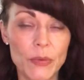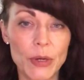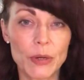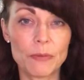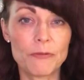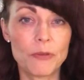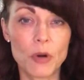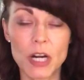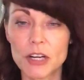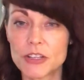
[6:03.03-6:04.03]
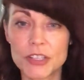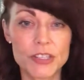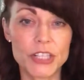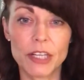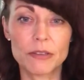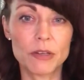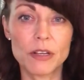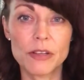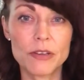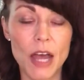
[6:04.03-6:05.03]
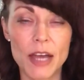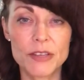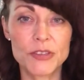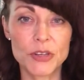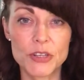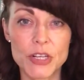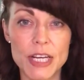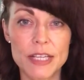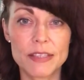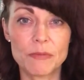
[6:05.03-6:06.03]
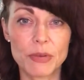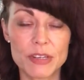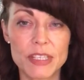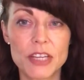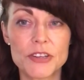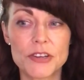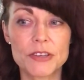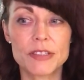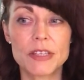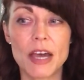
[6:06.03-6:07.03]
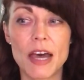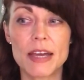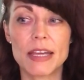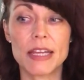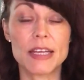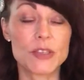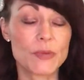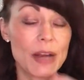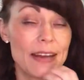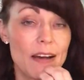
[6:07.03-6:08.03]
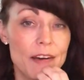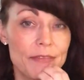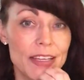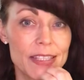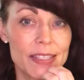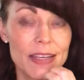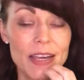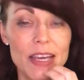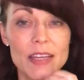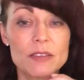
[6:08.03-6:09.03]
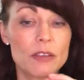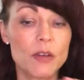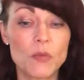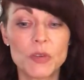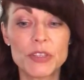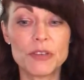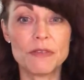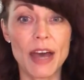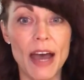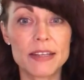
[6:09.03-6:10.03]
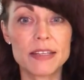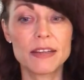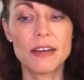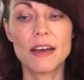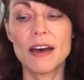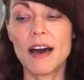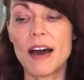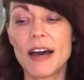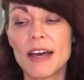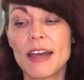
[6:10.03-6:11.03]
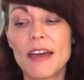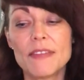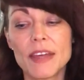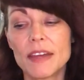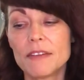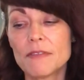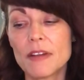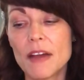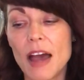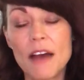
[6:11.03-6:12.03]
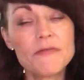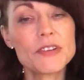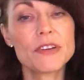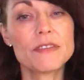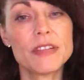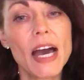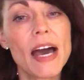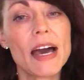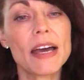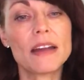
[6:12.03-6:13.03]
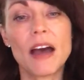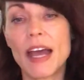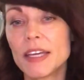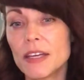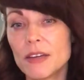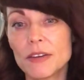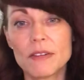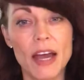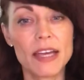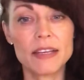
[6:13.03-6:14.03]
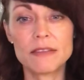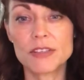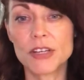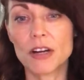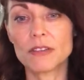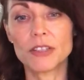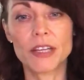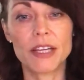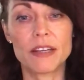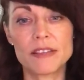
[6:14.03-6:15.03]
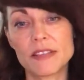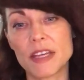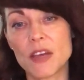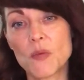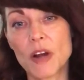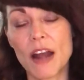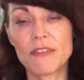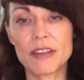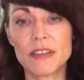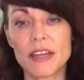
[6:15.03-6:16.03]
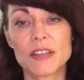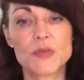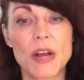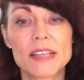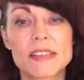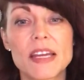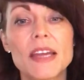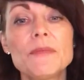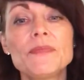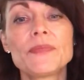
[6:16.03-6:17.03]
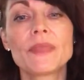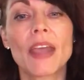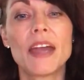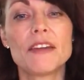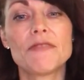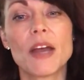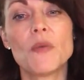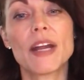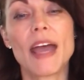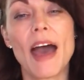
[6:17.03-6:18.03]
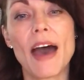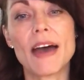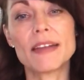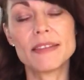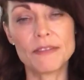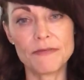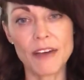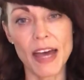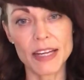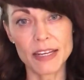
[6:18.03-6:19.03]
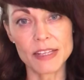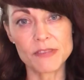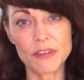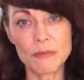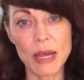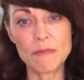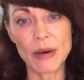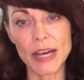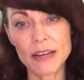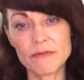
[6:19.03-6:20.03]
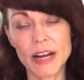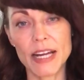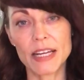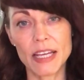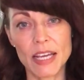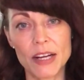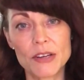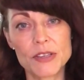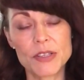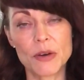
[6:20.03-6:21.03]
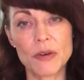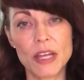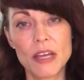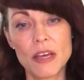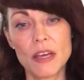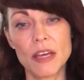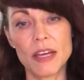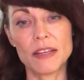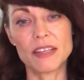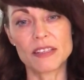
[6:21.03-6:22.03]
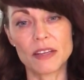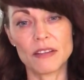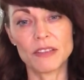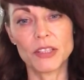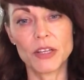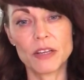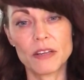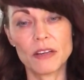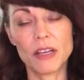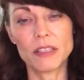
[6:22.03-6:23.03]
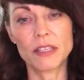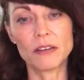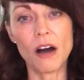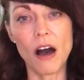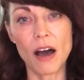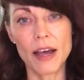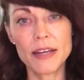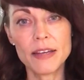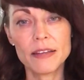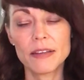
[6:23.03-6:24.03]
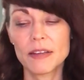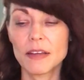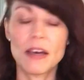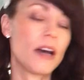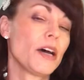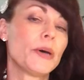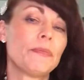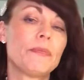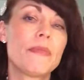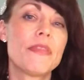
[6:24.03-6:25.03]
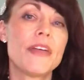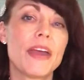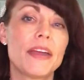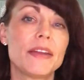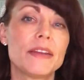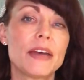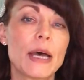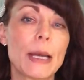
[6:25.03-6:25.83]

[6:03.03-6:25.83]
room for just general surgeries and procedures in his Renton office. So then we'll do that. And then after that, I can start looking and seeing where everything is resting. And if I want to add the fattiness from my butt right in here so it doesn't look a little odd, then